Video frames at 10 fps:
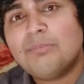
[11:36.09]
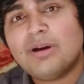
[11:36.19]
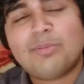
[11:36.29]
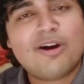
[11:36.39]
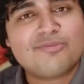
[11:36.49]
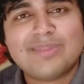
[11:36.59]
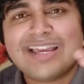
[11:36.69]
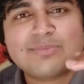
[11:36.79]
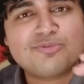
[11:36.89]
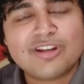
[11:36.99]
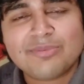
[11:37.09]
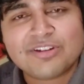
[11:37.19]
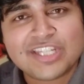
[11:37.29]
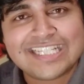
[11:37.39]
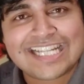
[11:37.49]
but apart from that, it's pretty
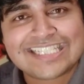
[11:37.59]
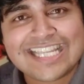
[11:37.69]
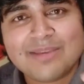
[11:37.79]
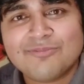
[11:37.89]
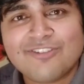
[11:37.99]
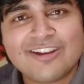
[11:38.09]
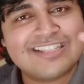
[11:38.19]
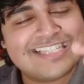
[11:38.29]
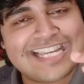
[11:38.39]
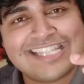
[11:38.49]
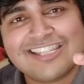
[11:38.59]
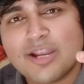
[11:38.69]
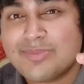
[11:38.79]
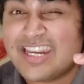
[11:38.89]
much the exact same first and second term.